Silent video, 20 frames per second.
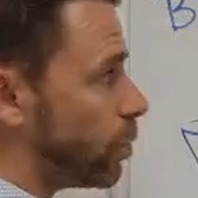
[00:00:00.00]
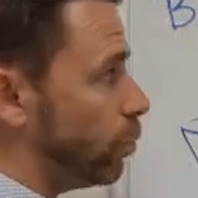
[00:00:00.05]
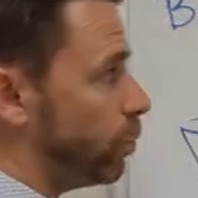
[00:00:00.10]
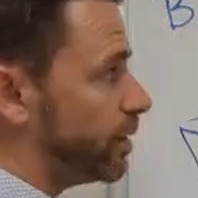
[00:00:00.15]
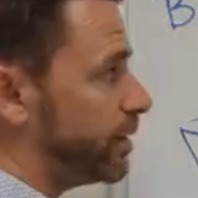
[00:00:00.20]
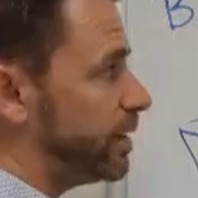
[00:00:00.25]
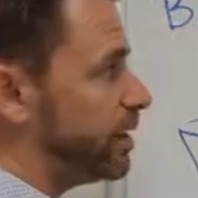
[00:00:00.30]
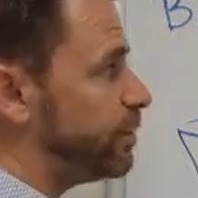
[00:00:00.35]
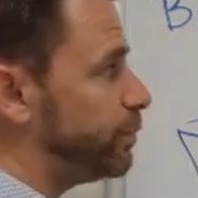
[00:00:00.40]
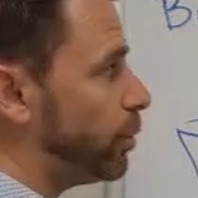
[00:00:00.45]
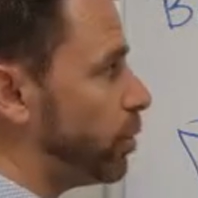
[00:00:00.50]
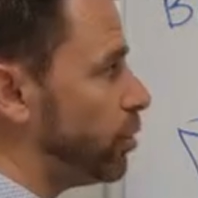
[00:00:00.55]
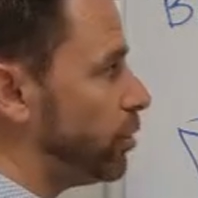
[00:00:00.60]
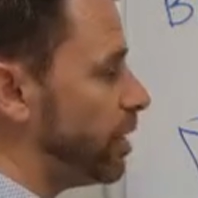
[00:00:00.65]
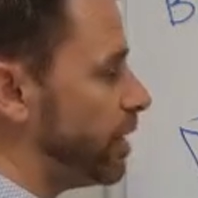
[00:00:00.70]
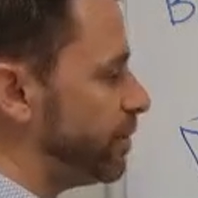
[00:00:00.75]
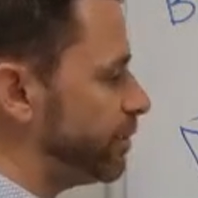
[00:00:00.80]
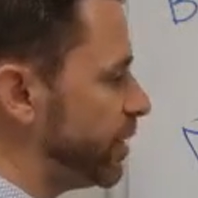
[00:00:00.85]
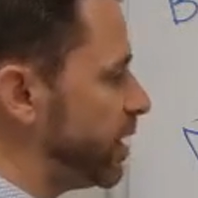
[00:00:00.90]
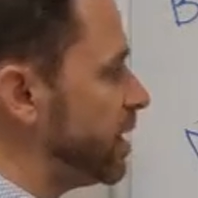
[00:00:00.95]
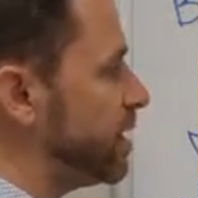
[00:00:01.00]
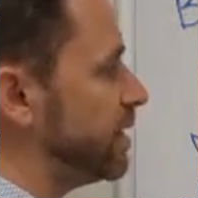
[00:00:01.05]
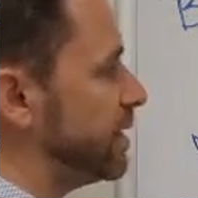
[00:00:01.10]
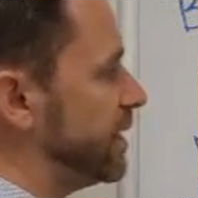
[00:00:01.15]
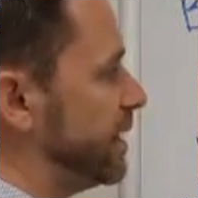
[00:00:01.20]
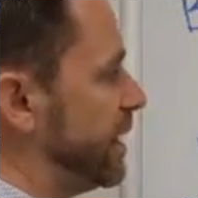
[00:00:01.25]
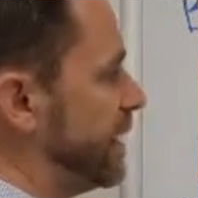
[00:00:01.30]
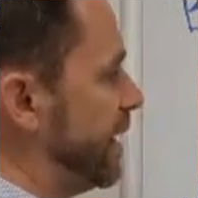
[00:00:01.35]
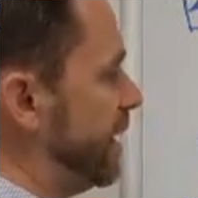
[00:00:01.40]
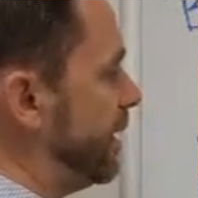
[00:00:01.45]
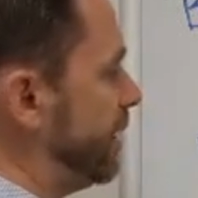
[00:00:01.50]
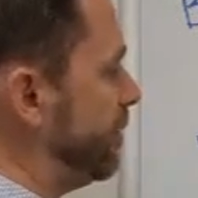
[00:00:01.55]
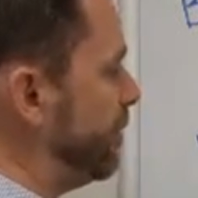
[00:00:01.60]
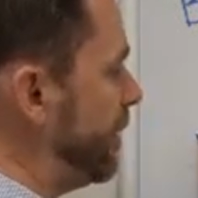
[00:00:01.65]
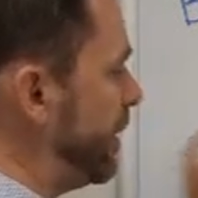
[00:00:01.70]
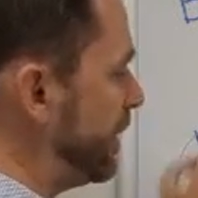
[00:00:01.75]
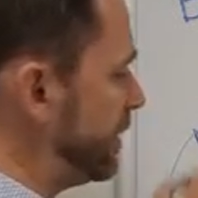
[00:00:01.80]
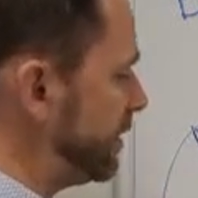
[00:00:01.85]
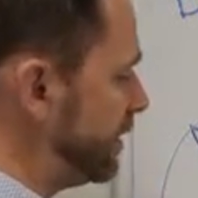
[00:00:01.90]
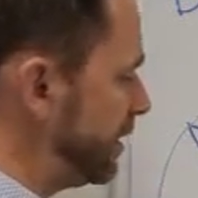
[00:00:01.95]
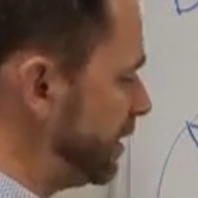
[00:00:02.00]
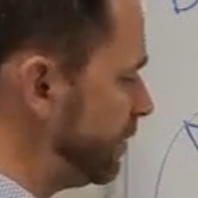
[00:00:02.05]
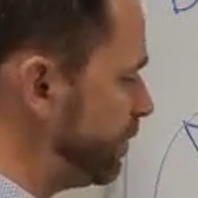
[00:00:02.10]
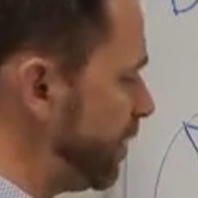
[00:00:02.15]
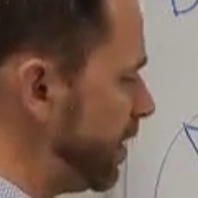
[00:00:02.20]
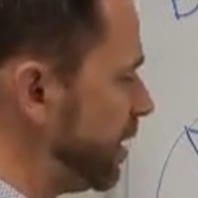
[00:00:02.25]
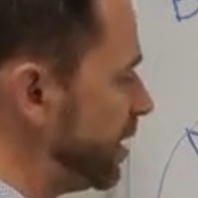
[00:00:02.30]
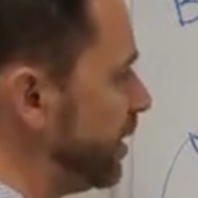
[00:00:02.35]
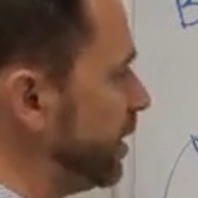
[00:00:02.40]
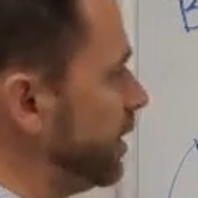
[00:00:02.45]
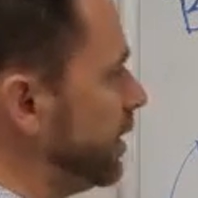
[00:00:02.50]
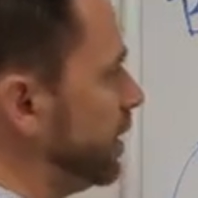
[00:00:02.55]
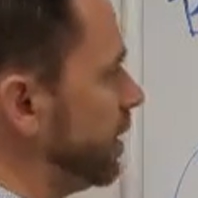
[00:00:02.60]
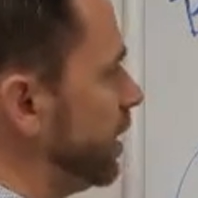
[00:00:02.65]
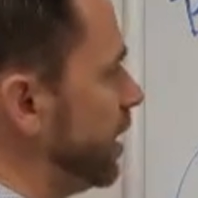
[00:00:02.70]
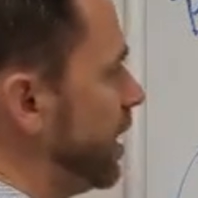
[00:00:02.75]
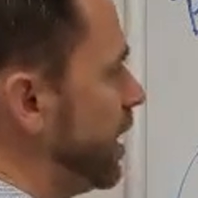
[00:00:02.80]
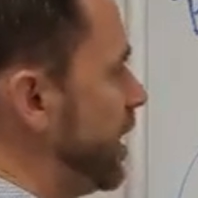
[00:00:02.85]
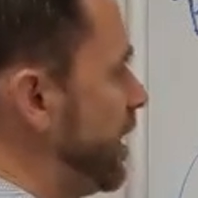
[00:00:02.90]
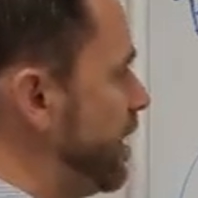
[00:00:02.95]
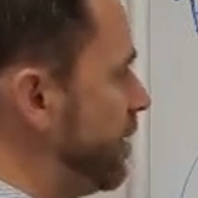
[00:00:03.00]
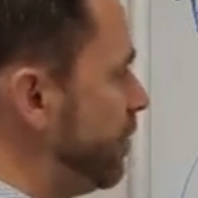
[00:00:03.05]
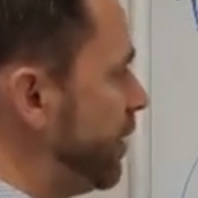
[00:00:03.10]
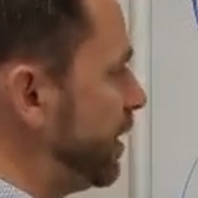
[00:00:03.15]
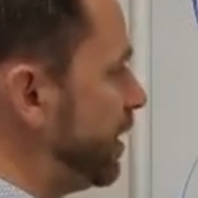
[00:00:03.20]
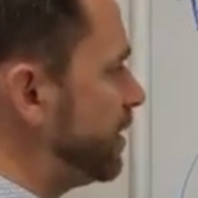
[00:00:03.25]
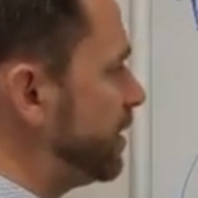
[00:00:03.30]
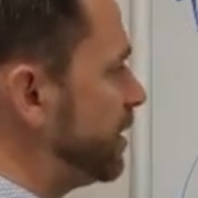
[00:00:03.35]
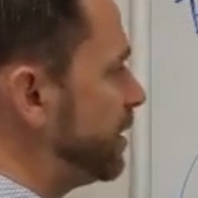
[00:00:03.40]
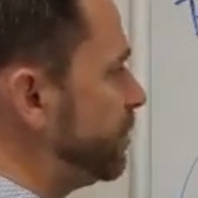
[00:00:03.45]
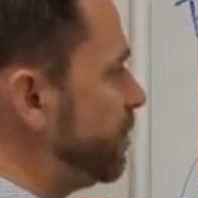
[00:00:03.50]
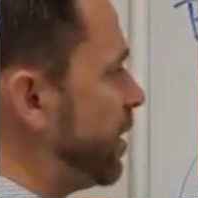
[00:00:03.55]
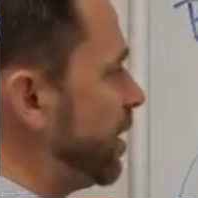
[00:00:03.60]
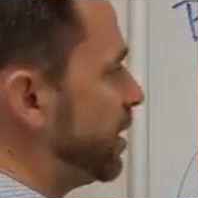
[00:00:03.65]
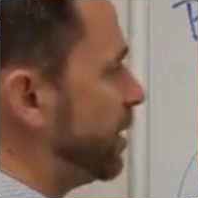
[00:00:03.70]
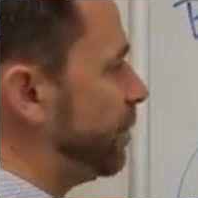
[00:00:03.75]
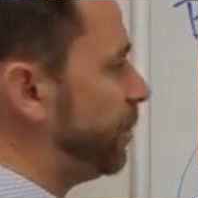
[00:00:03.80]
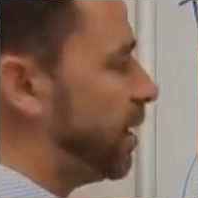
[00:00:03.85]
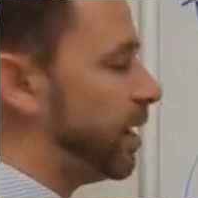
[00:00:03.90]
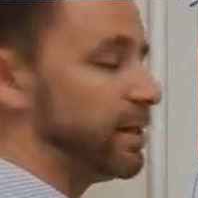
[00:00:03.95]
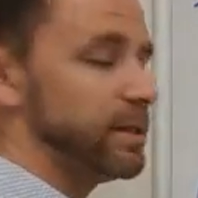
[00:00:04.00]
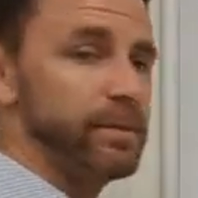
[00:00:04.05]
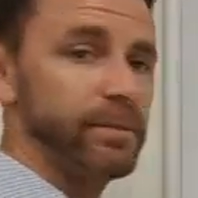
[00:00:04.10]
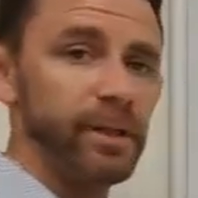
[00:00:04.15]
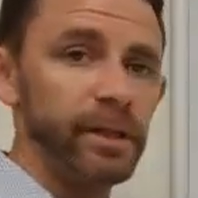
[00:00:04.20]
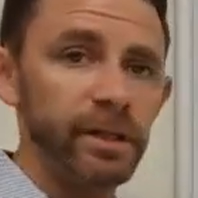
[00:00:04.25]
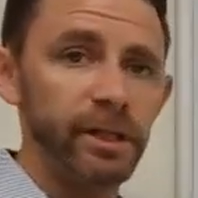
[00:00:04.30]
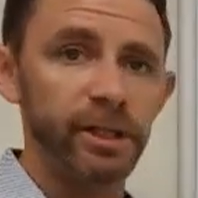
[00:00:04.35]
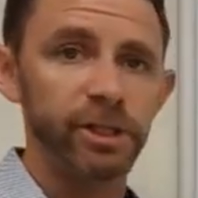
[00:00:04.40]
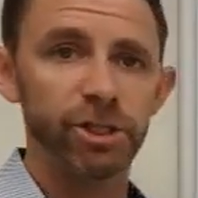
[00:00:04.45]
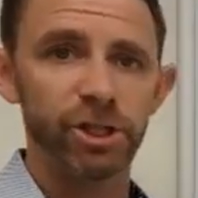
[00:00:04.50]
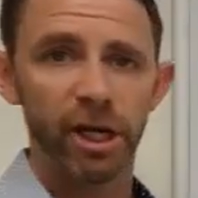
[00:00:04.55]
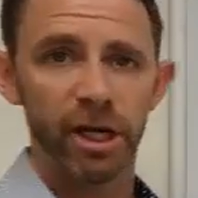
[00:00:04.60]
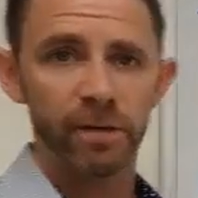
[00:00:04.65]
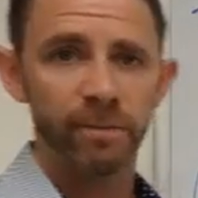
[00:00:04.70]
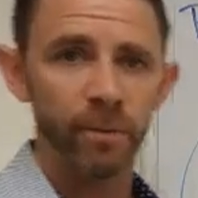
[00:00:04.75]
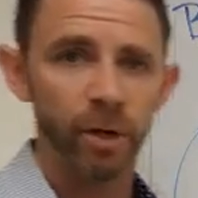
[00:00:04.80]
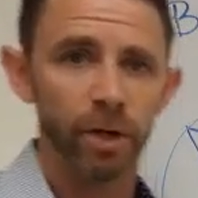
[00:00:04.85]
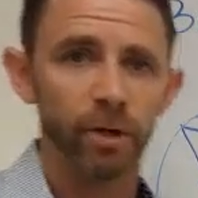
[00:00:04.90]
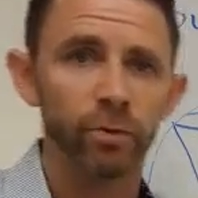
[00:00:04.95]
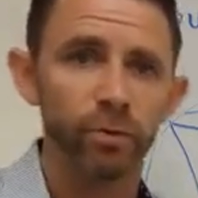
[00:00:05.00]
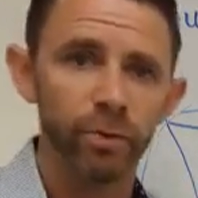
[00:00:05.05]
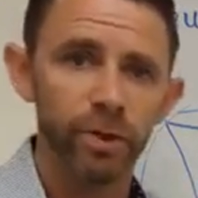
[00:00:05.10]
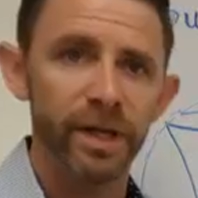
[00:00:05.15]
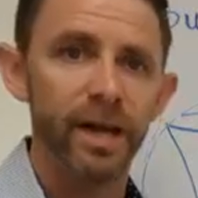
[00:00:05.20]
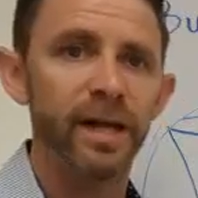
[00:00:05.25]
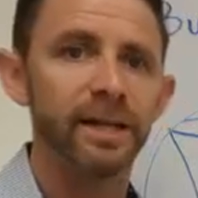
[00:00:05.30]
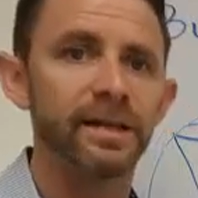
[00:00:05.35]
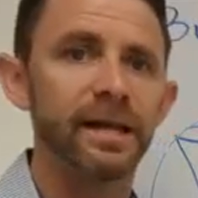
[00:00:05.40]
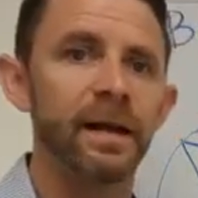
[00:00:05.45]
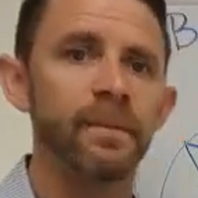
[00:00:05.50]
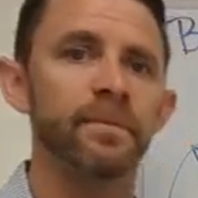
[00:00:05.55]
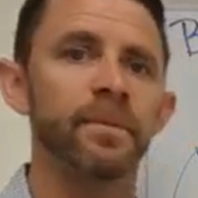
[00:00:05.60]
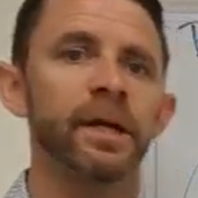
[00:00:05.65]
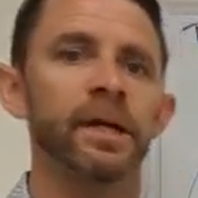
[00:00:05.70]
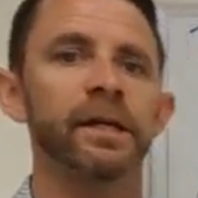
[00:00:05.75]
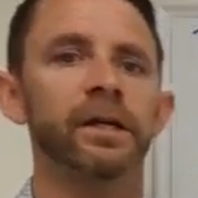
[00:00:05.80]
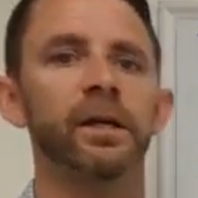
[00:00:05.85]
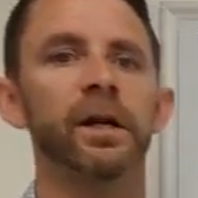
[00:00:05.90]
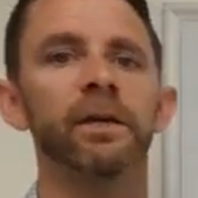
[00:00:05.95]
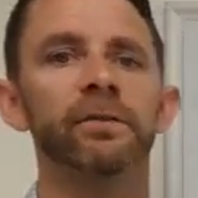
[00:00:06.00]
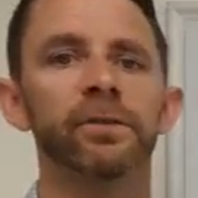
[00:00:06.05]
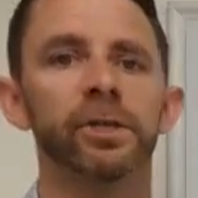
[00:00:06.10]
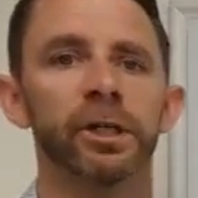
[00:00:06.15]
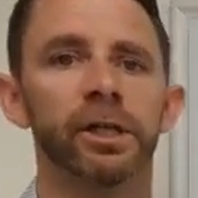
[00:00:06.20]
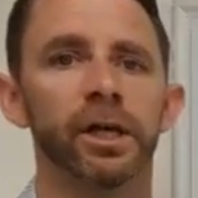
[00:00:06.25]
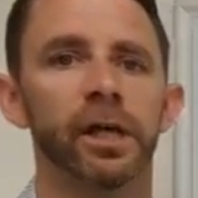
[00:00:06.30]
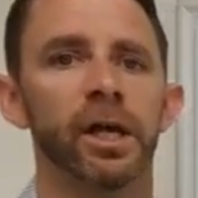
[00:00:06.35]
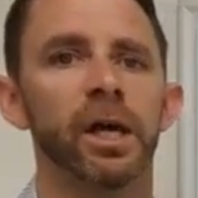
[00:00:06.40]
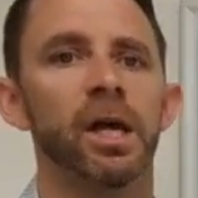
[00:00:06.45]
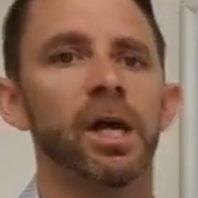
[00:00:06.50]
what this program does, it makes this bucket a possibility. Check mark. We got that money covered.